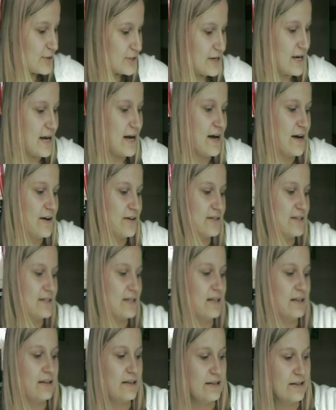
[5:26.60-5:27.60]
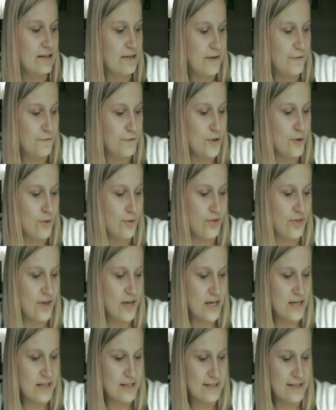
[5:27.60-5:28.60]
put out a few
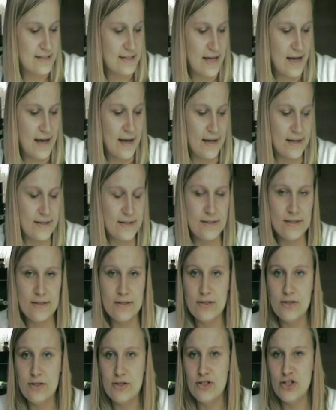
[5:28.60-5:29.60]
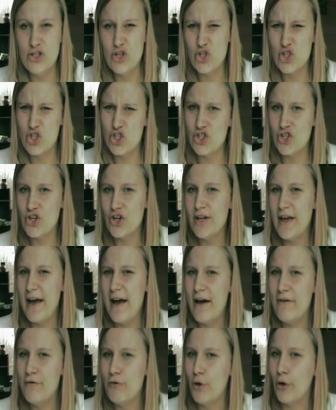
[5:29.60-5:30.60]
things that you should
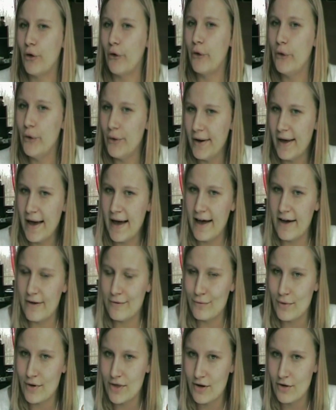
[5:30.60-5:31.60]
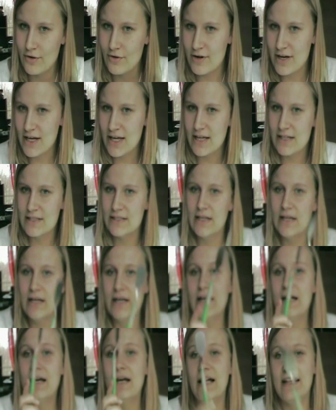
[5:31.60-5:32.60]
have or could have with your Cricut.
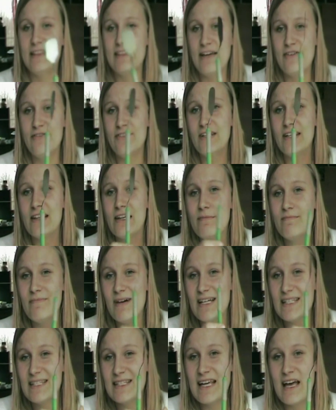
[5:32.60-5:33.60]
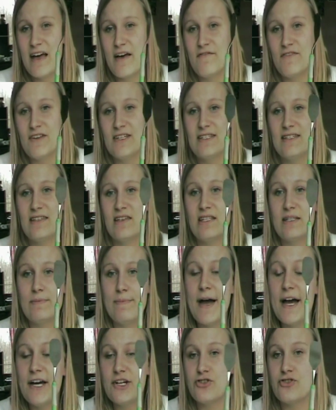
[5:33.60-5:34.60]
Definitely must have is the
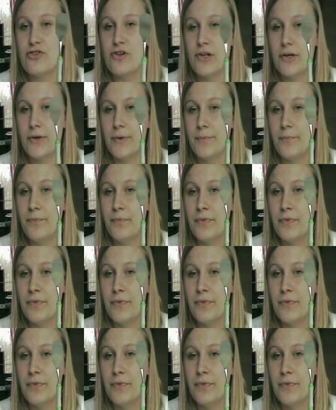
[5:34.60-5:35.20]
spatula.